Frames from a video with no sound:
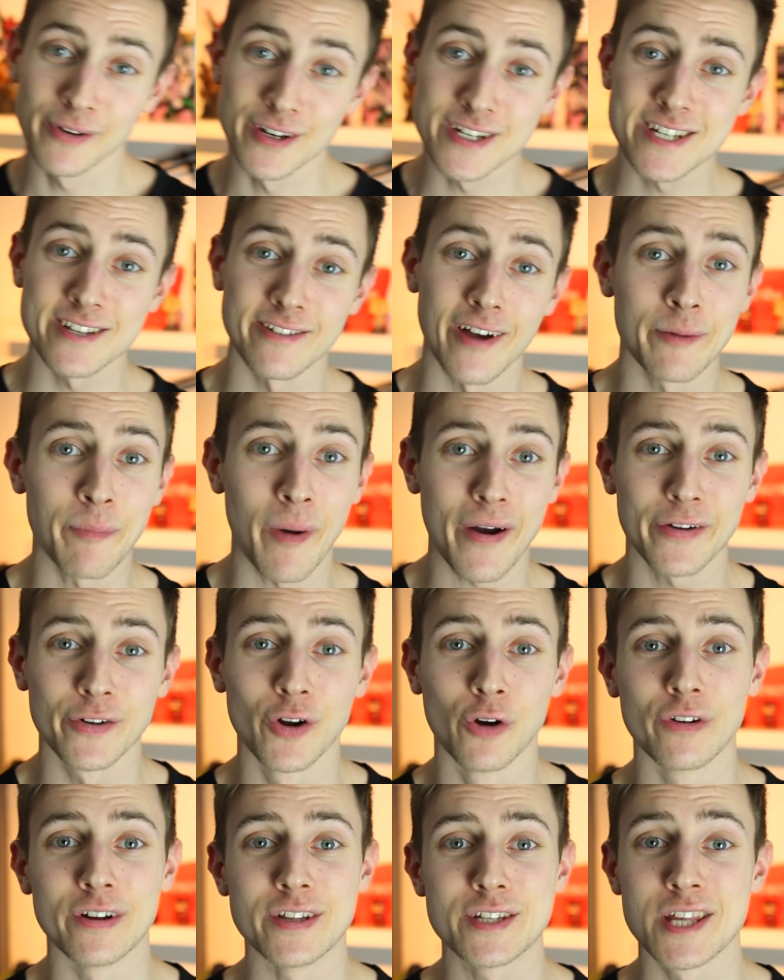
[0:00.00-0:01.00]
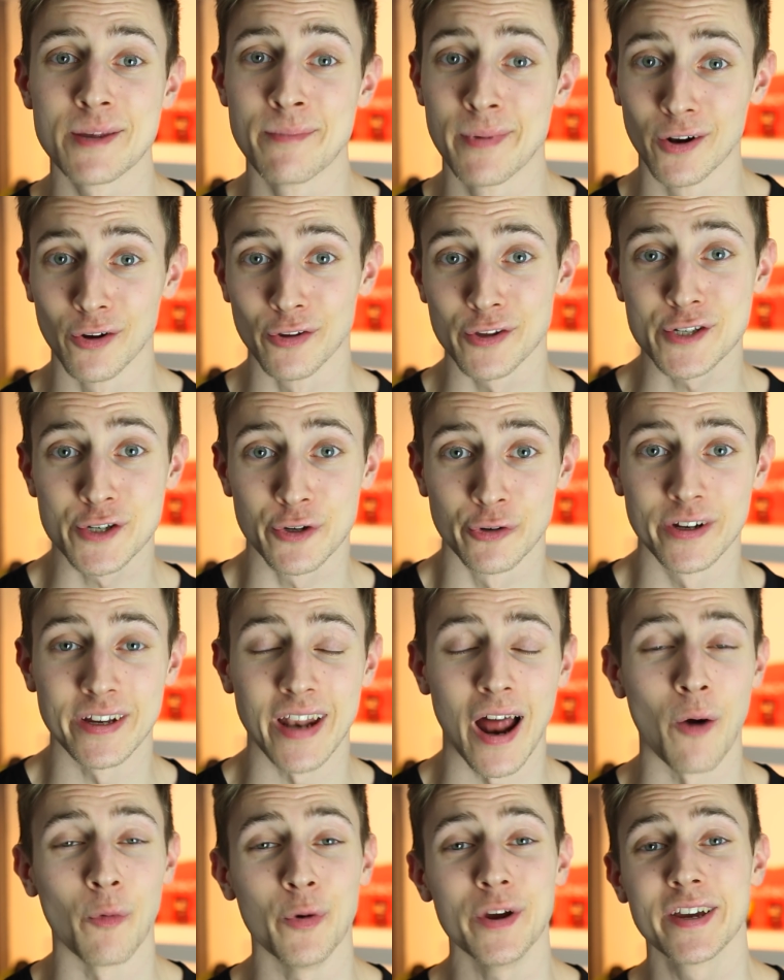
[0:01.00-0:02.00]
going to slide back on over into the middle of the
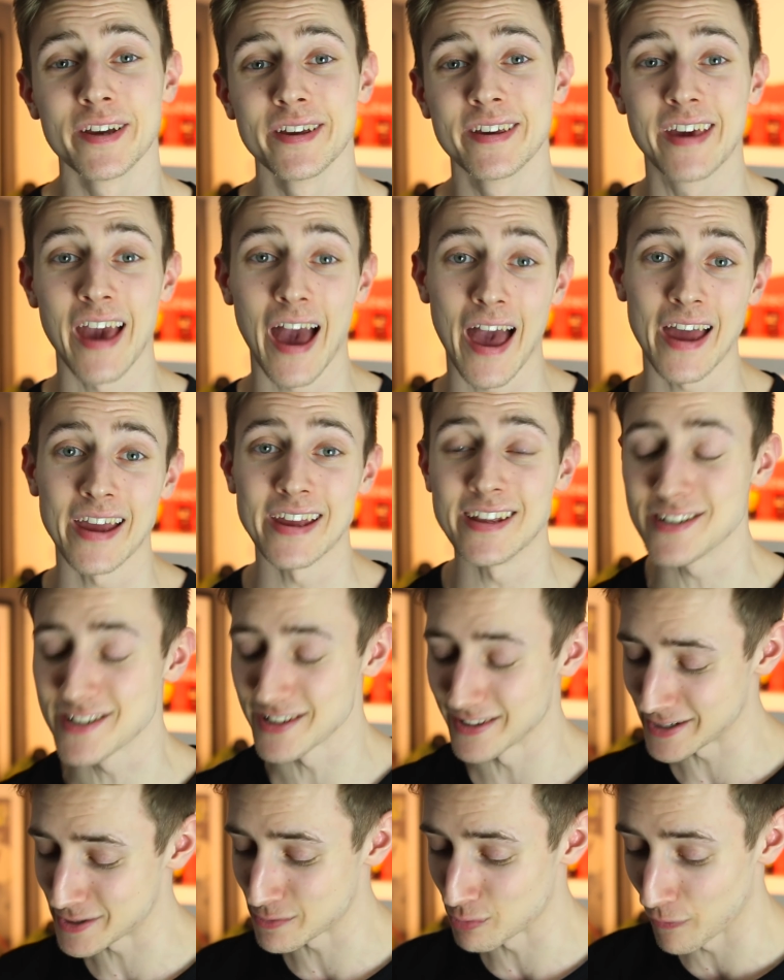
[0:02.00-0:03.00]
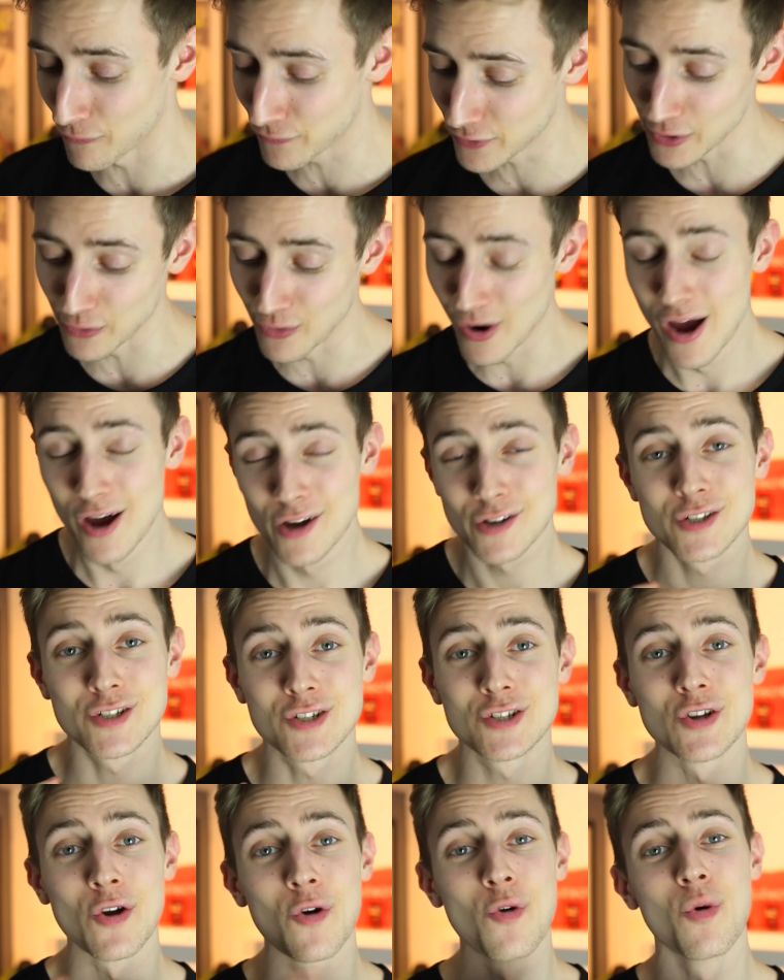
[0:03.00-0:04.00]
screen and we can get into this review.
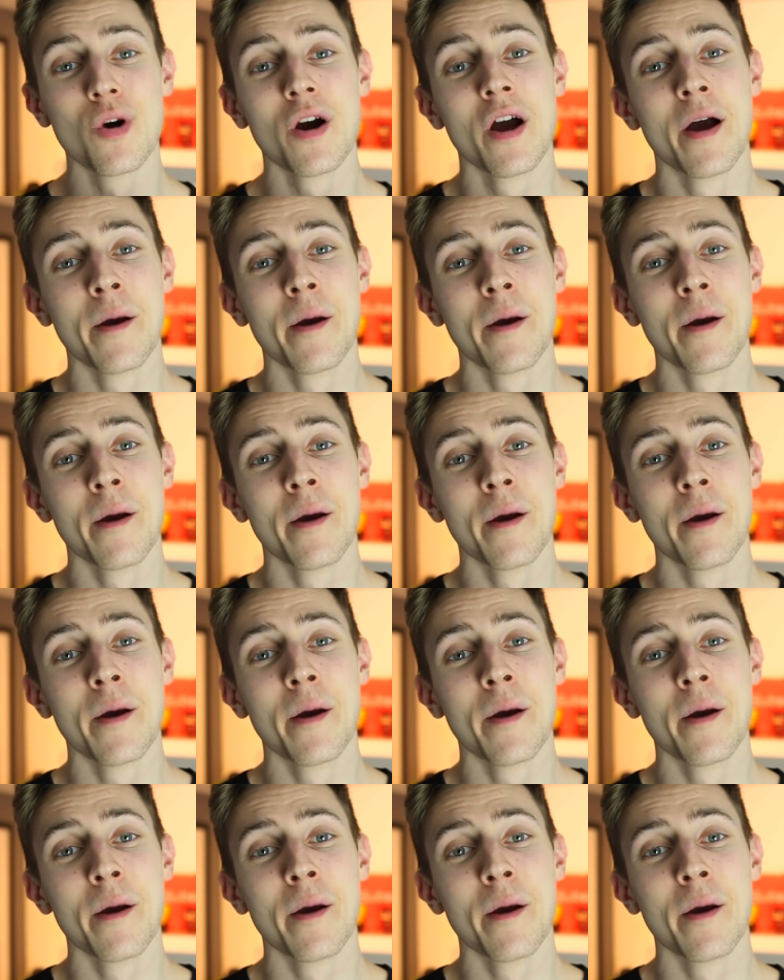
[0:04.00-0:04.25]
So,